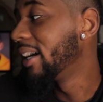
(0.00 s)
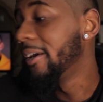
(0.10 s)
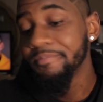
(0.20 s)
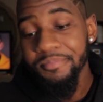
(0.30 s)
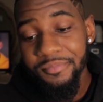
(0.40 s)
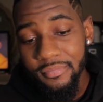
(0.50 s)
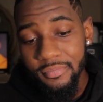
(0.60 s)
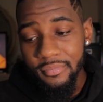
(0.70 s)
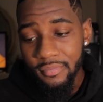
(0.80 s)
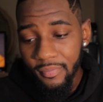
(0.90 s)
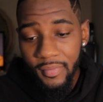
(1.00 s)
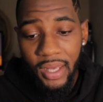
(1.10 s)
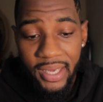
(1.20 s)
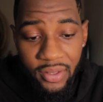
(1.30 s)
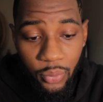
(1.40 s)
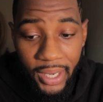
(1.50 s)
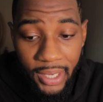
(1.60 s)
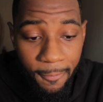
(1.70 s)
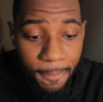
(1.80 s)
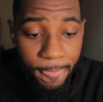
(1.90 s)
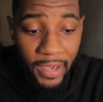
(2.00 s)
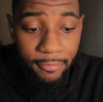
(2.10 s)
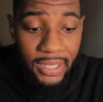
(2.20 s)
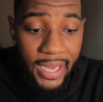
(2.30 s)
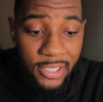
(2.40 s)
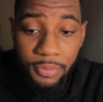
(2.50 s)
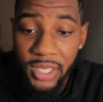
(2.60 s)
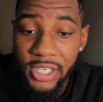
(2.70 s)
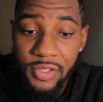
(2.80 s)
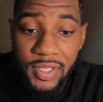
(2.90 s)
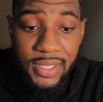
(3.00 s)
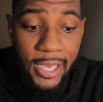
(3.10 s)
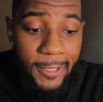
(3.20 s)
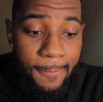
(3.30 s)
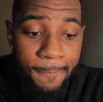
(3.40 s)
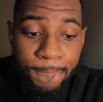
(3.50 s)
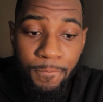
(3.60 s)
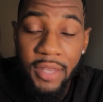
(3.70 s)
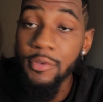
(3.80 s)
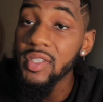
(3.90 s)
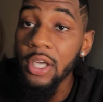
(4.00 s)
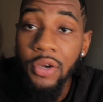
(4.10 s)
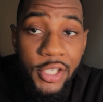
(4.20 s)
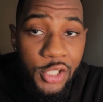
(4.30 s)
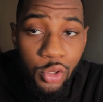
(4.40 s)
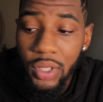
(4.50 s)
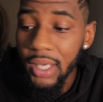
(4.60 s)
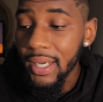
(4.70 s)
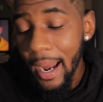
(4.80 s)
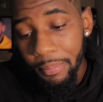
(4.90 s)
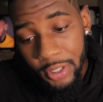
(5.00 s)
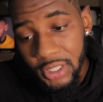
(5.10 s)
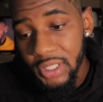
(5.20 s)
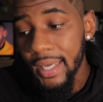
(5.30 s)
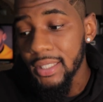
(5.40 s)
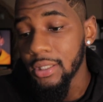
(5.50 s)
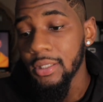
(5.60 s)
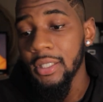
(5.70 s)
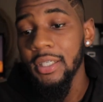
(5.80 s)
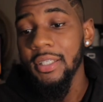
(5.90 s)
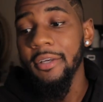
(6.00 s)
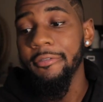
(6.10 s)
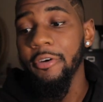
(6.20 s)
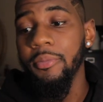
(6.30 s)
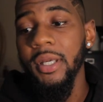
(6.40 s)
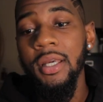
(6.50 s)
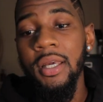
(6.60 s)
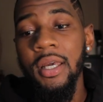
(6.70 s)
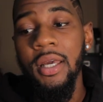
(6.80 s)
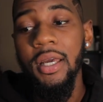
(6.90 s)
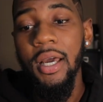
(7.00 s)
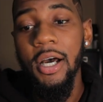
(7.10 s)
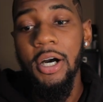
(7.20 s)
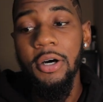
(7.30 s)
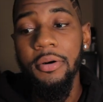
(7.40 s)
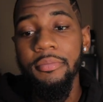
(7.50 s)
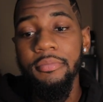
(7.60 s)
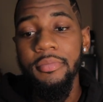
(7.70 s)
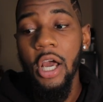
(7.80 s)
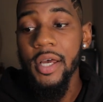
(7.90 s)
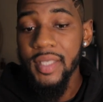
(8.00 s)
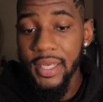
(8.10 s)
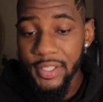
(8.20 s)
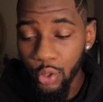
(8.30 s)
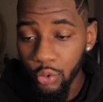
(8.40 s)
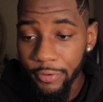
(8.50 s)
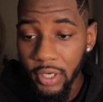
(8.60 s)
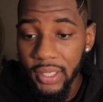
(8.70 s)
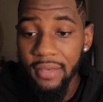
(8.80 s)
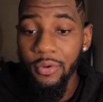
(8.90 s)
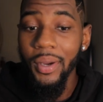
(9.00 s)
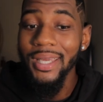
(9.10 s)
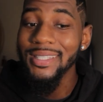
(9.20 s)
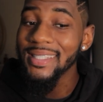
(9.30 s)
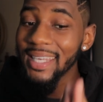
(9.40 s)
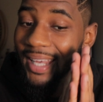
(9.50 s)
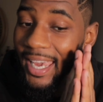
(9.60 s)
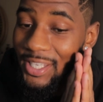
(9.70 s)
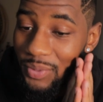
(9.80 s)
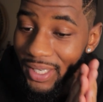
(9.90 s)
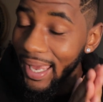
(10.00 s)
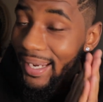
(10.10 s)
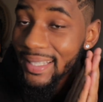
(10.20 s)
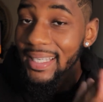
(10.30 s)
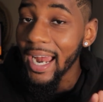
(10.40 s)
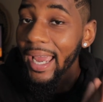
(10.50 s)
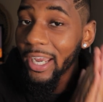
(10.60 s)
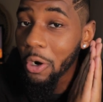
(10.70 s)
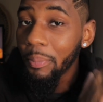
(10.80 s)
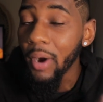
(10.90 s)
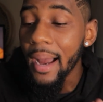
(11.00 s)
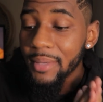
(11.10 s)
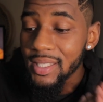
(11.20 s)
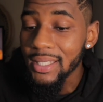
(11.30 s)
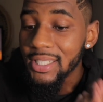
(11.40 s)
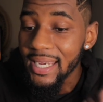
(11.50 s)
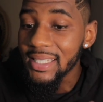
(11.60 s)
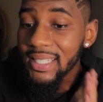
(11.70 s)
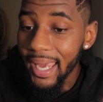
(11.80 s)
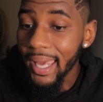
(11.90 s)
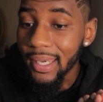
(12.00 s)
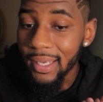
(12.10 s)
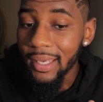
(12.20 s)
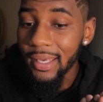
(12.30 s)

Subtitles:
But either way, I ain't really got too much else to say. If you're still here tuned in, I appreciate you. You feel me? Y'all stay tuned for the giveaway, just in case we, like I said, I ain't gonna promise it just yet.